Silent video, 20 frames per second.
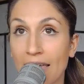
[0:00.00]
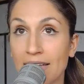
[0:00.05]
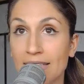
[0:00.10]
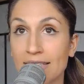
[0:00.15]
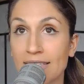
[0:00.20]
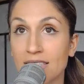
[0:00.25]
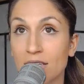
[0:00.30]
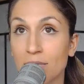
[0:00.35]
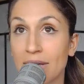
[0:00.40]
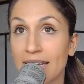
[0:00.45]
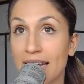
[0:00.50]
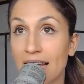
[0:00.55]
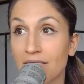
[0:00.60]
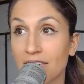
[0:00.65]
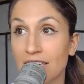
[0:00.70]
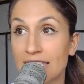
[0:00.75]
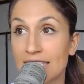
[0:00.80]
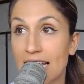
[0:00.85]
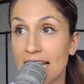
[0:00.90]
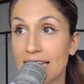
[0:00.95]
That doesn't mean
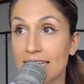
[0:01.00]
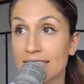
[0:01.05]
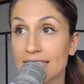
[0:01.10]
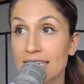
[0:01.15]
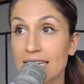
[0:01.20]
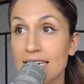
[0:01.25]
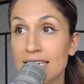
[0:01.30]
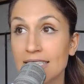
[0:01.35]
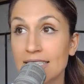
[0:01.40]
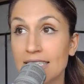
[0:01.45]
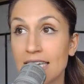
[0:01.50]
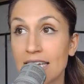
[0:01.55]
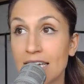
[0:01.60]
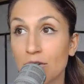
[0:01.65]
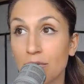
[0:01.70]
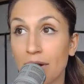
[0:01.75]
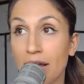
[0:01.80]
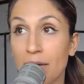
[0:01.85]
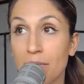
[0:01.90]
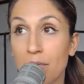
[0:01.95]
every day is easy
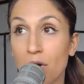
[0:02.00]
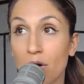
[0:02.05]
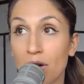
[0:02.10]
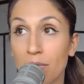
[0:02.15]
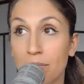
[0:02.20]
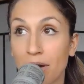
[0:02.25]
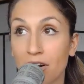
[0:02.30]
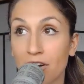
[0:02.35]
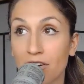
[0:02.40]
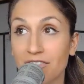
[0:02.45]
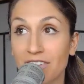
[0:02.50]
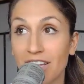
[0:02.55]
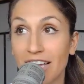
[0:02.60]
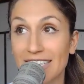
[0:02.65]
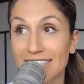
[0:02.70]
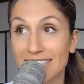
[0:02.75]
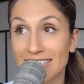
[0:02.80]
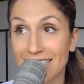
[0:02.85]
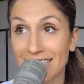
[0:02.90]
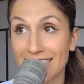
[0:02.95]
and rainbow and
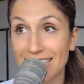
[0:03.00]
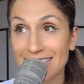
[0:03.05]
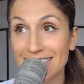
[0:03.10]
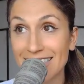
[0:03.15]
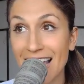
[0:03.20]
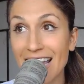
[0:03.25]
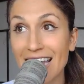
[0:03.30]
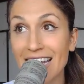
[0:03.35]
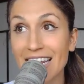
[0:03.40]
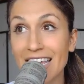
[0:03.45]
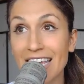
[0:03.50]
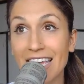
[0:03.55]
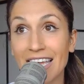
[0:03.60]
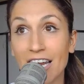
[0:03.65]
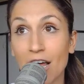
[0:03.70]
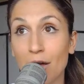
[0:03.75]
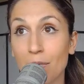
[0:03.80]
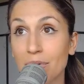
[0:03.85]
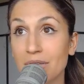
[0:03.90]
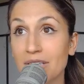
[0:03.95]
butterflies and exciting
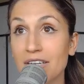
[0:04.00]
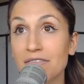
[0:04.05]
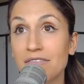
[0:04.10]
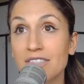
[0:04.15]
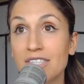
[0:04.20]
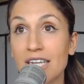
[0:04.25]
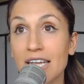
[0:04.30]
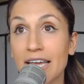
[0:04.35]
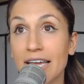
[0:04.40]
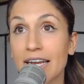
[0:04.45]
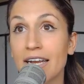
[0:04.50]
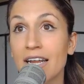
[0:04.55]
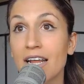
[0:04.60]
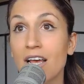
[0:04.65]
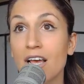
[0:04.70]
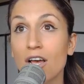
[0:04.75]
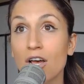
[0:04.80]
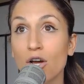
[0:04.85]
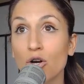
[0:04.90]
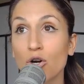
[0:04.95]
and uplifting and
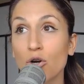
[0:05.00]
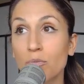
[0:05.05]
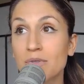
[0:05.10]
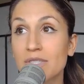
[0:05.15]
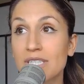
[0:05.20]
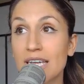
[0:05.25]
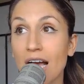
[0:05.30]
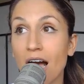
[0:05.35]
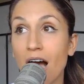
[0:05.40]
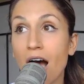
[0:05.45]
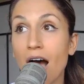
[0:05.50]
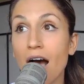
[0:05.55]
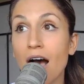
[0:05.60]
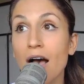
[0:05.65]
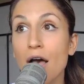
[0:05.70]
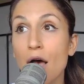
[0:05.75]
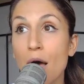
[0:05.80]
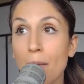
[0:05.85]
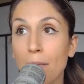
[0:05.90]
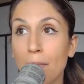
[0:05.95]
hoop-de-ha,
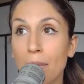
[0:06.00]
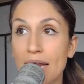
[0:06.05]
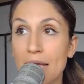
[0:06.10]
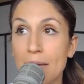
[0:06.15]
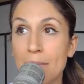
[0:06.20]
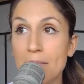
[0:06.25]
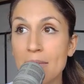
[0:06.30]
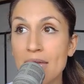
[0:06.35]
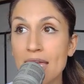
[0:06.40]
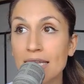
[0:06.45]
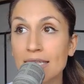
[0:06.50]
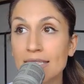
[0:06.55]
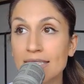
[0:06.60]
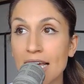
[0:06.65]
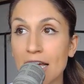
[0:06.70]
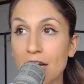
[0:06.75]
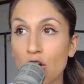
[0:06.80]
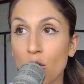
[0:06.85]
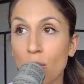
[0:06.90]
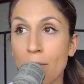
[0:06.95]
but it means
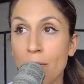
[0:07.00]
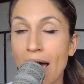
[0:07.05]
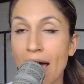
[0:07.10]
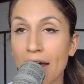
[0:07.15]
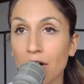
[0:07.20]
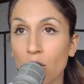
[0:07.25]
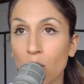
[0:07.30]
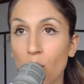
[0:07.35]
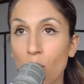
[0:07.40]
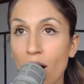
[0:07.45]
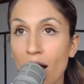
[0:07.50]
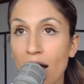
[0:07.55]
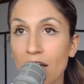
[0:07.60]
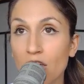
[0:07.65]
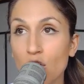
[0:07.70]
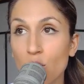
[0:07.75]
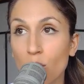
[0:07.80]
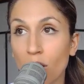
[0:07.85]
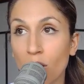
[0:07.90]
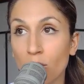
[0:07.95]
that no matter what,
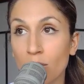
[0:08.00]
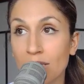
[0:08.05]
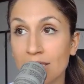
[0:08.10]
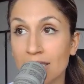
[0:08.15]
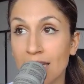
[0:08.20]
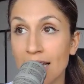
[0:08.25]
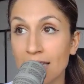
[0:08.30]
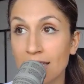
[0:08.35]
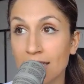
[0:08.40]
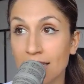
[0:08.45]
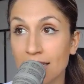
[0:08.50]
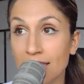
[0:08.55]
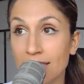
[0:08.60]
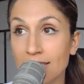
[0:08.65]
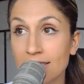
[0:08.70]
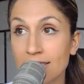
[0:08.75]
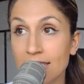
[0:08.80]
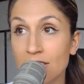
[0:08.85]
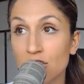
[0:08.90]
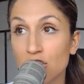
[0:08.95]
you are
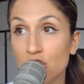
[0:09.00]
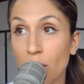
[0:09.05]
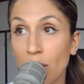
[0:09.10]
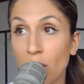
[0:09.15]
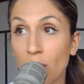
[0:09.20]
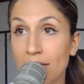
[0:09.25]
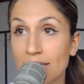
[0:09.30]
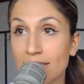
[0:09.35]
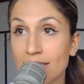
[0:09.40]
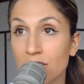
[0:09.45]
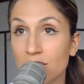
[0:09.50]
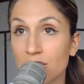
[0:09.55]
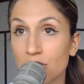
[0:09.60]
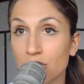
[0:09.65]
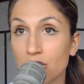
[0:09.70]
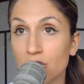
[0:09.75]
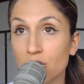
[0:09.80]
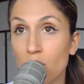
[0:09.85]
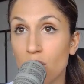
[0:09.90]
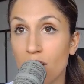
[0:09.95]
relentless in doing what sets your
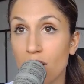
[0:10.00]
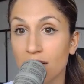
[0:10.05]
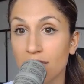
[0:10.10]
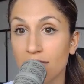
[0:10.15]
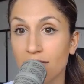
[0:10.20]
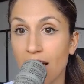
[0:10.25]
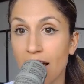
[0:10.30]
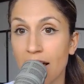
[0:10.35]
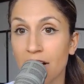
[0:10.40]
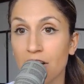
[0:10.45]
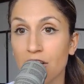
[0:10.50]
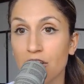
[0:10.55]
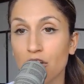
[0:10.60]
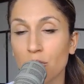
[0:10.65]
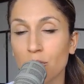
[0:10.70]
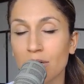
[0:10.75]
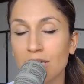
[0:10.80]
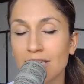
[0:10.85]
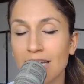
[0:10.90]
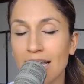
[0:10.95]
soul on fire.
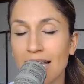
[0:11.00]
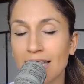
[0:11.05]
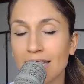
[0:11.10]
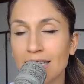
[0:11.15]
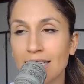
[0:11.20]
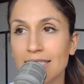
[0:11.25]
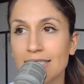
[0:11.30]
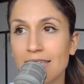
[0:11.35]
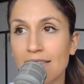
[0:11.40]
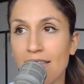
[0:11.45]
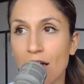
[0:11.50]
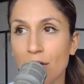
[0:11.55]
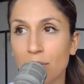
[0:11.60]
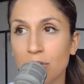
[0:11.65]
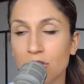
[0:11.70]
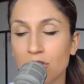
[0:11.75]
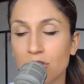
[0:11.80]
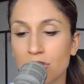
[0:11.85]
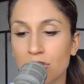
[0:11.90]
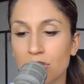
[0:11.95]
You're relentless in that
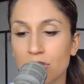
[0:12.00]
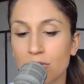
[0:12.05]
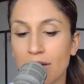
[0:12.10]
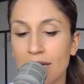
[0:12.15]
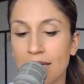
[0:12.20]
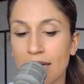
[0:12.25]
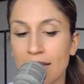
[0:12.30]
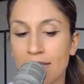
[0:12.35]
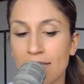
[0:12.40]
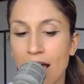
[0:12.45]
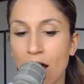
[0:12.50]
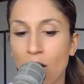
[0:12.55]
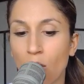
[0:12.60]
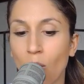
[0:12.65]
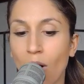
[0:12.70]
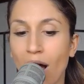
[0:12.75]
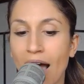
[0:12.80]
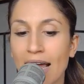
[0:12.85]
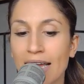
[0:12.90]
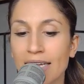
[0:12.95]
pursuit and in that
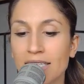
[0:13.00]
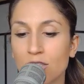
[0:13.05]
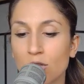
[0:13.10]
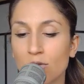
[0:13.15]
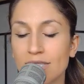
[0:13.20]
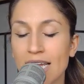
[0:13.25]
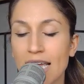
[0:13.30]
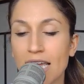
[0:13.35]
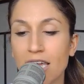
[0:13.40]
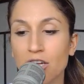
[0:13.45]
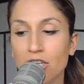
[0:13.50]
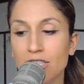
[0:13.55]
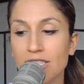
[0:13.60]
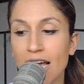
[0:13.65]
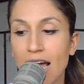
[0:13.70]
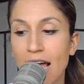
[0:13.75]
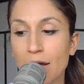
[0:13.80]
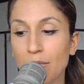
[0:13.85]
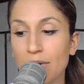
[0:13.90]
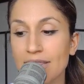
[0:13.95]
why. So take your
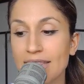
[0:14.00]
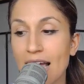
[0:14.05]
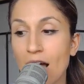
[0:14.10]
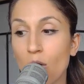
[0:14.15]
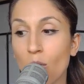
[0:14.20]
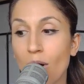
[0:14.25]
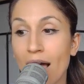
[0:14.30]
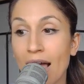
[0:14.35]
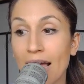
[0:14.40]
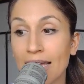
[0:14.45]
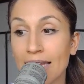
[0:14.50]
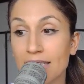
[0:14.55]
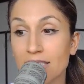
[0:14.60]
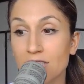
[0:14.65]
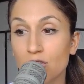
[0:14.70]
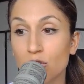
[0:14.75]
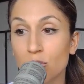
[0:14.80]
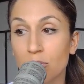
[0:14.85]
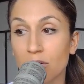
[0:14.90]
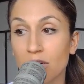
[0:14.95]
time with that why, get
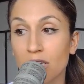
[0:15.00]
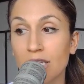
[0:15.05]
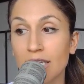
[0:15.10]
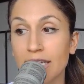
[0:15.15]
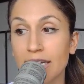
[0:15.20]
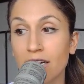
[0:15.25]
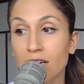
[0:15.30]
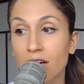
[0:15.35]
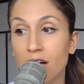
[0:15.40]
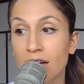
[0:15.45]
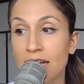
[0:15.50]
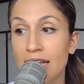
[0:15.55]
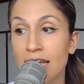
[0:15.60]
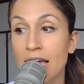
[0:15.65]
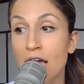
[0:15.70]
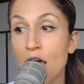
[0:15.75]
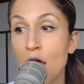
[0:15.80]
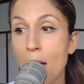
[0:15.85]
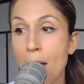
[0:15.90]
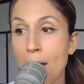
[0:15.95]
super clear on
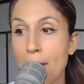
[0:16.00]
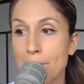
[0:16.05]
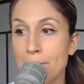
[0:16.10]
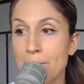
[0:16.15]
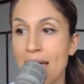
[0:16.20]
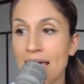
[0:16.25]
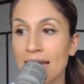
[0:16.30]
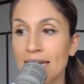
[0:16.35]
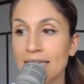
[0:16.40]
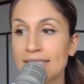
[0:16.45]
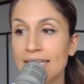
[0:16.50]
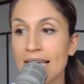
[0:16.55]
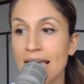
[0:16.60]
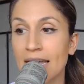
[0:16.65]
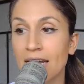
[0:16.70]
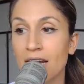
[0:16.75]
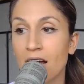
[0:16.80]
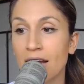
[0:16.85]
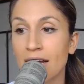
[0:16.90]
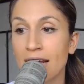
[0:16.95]
it,
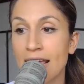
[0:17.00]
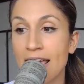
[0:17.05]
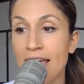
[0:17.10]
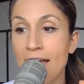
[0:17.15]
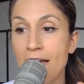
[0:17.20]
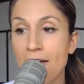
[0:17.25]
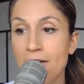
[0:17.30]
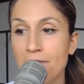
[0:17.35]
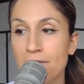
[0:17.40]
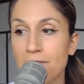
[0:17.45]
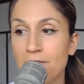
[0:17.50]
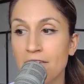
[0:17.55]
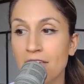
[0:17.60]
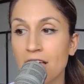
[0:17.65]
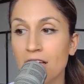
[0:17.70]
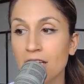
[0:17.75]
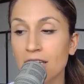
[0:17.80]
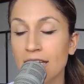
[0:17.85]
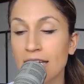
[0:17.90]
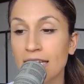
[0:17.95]
meditate on it,
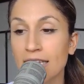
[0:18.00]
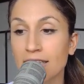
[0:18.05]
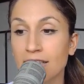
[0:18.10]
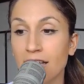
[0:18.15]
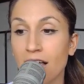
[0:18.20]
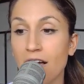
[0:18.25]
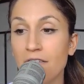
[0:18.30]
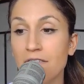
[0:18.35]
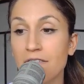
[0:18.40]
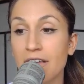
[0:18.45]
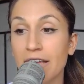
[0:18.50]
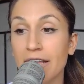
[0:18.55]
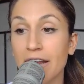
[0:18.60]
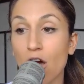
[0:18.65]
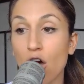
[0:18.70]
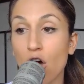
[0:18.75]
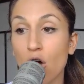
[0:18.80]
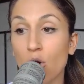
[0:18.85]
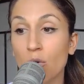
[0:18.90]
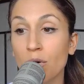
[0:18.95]
feel it, love it,
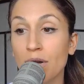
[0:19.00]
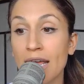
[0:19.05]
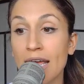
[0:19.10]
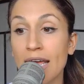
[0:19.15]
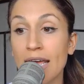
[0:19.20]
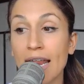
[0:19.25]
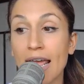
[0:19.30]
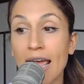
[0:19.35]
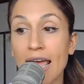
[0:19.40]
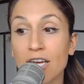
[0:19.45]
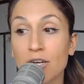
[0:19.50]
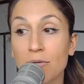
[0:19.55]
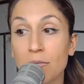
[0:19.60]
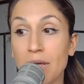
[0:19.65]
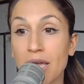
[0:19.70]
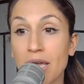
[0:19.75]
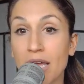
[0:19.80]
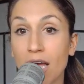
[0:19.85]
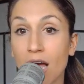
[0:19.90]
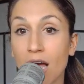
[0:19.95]
own it, and
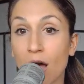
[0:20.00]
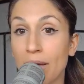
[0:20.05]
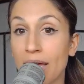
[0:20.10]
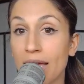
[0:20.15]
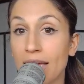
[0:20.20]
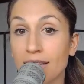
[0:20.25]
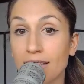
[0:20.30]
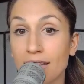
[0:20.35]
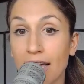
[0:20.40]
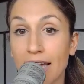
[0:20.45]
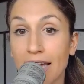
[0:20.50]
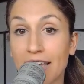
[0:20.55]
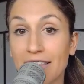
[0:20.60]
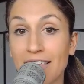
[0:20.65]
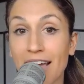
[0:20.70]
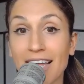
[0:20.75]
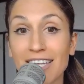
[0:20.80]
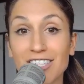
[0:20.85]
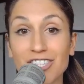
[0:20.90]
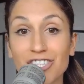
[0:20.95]
become it. Like
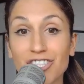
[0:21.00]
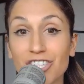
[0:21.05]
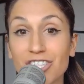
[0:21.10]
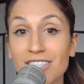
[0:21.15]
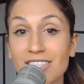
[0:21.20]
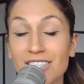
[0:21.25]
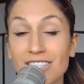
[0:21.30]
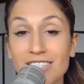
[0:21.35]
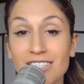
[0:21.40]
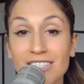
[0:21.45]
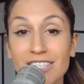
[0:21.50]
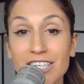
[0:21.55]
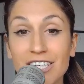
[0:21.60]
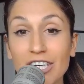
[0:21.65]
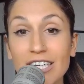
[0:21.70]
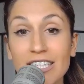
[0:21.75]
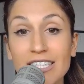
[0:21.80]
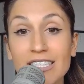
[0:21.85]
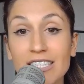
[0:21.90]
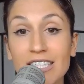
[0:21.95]
that's just
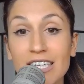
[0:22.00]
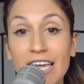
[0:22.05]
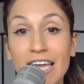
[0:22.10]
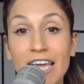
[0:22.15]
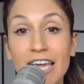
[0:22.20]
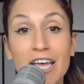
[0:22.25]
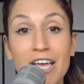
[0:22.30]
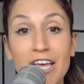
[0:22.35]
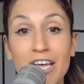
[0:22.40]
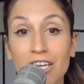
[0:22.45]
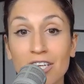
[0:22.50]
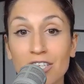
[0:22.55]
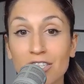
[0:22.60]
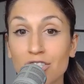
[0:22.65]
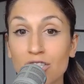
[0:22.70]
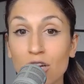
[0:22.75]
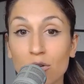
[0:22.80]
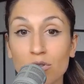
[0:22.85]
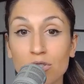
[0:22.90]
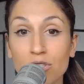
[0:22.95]
seriously
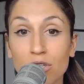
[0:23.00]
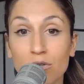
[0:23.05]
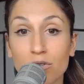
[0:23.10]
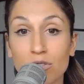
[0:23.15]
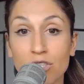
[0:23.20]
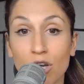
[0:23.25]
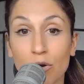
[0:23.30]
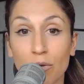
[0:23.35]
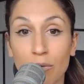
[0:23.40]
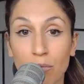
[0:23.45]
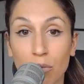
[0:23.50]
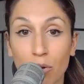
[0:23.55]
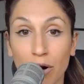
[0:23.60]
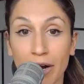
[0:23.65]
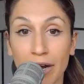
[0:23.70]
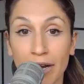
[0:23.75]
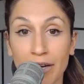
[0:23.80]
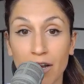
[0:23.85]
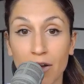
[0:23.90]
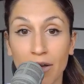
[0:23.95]
so, so, so
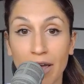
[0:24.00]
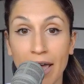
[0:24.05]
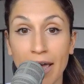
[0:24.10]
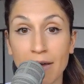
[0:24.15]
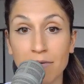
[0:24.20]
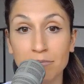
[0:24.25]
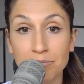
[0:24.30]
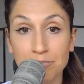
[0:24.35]
important, okay?